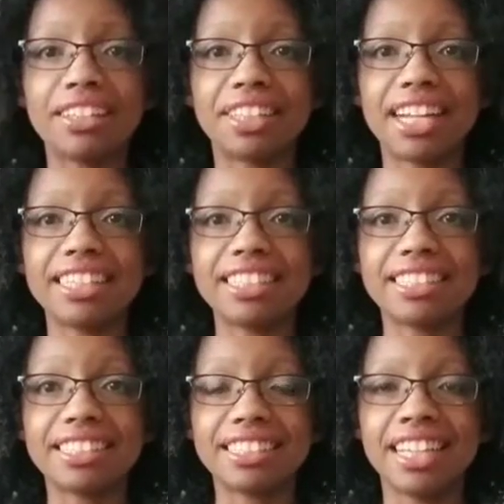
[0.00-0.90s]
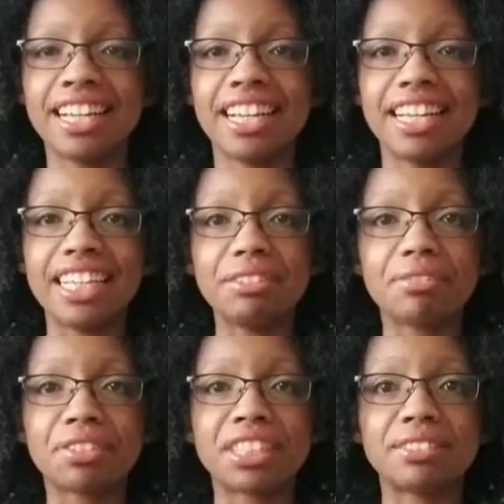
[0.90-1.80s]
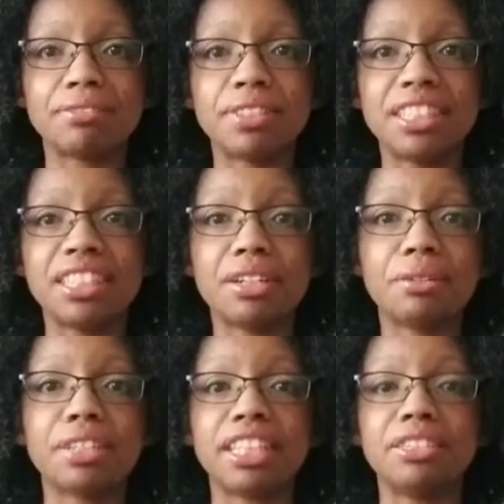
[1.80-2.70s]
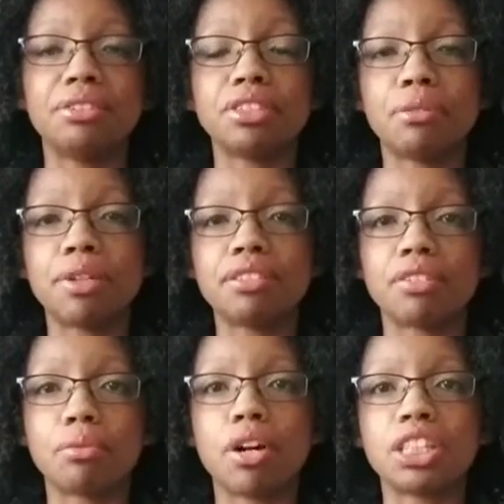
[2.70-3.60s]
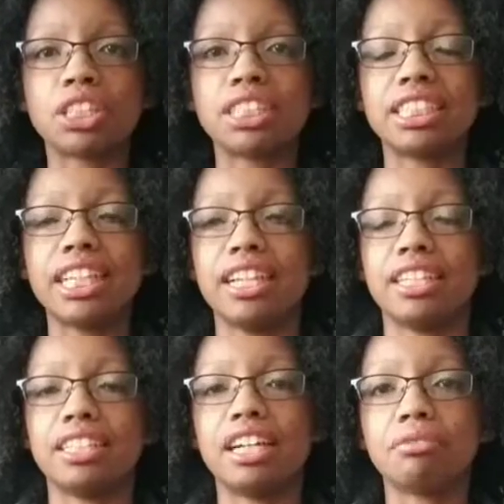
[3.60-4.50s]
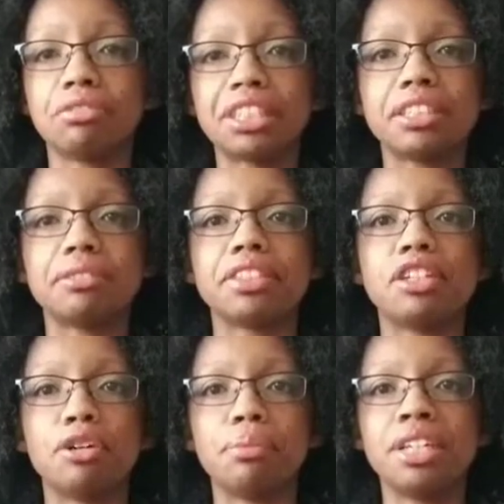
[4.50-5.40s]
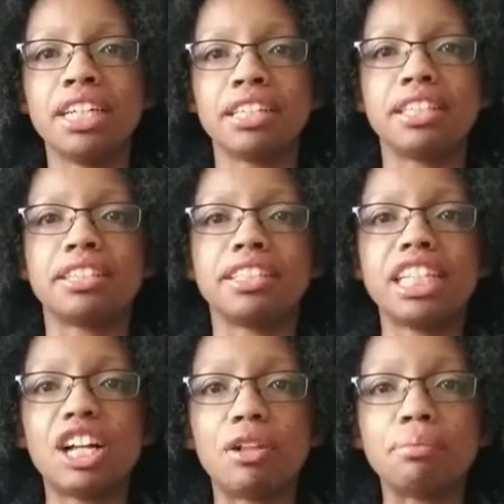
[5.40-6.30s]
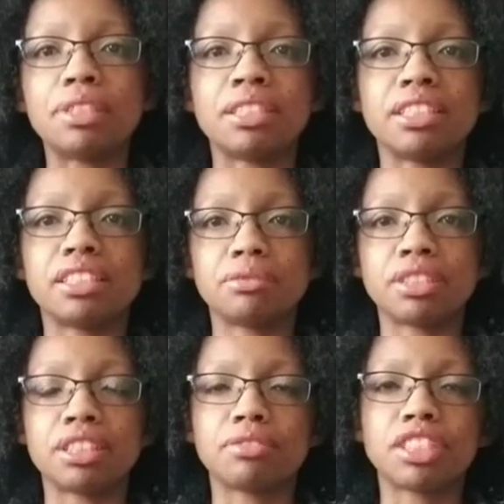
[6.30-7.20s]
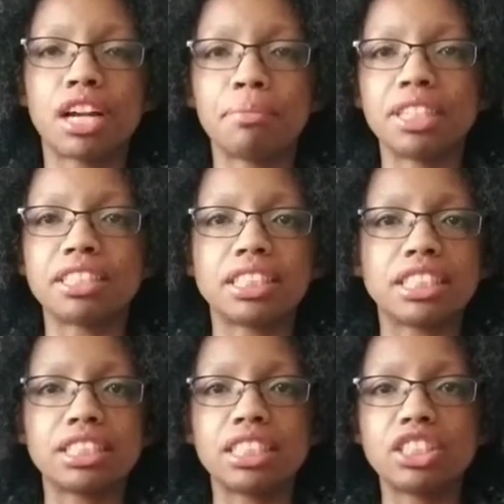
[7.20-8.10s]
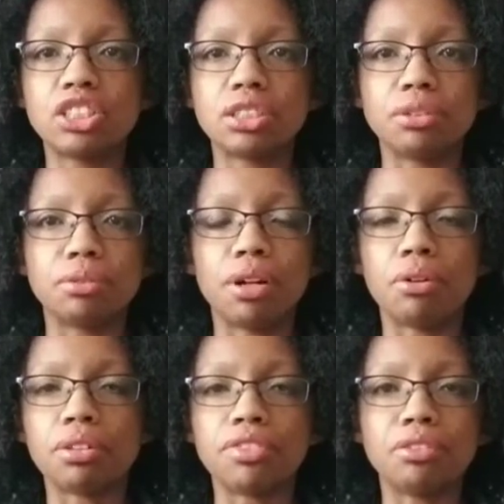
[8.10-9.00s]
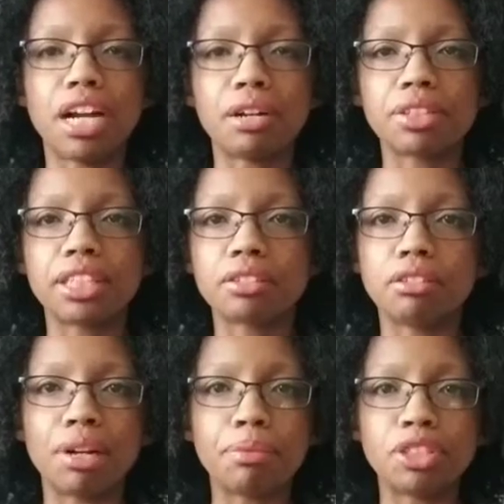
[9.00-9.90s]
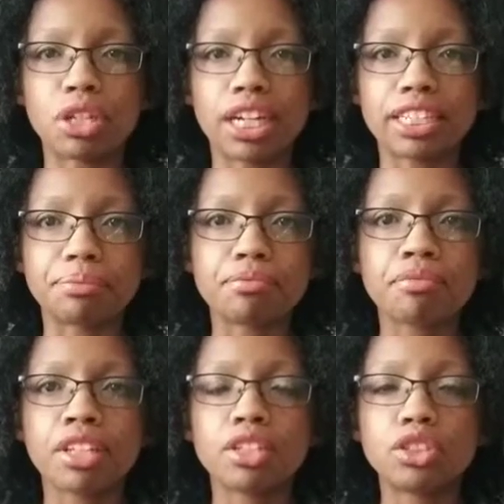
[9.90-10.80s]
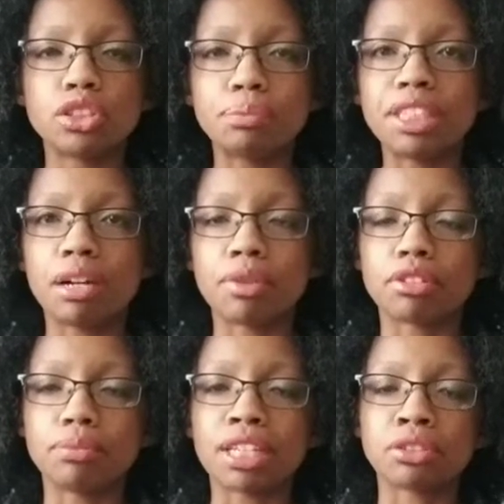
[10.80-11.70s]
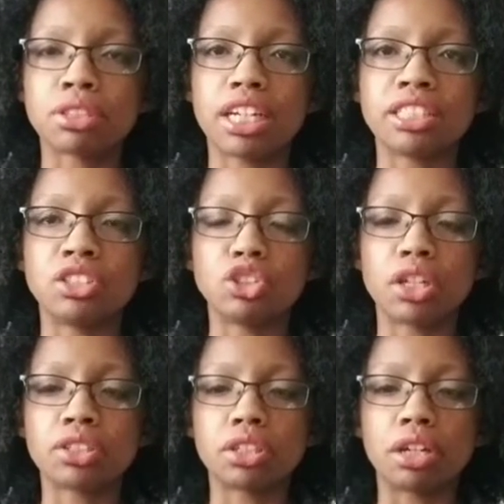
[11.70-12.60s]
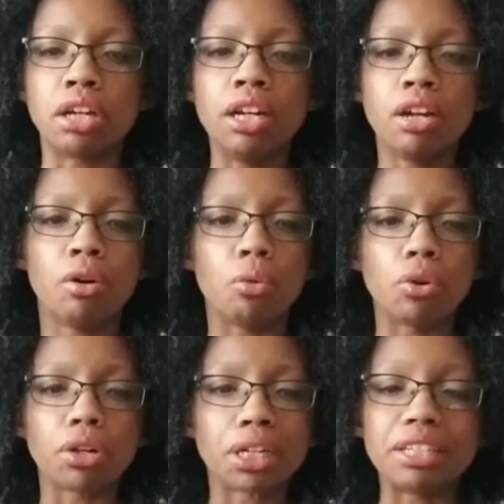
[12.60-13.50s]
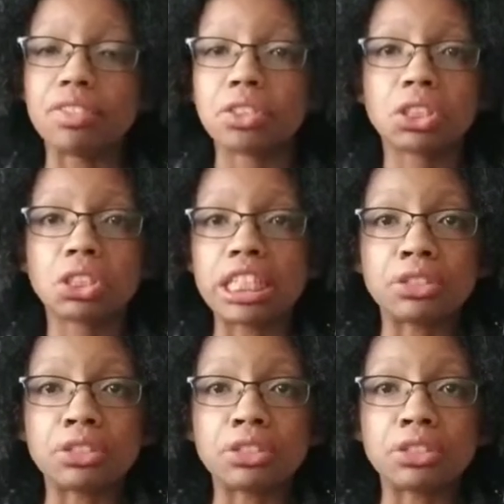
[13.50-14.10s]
Yeah, that is it for this video. Thank you so much for watching, and I really, really hope that this helped and that this was of some assistance to all of you out there who might be trying to become a group exercise instructor, or if you're just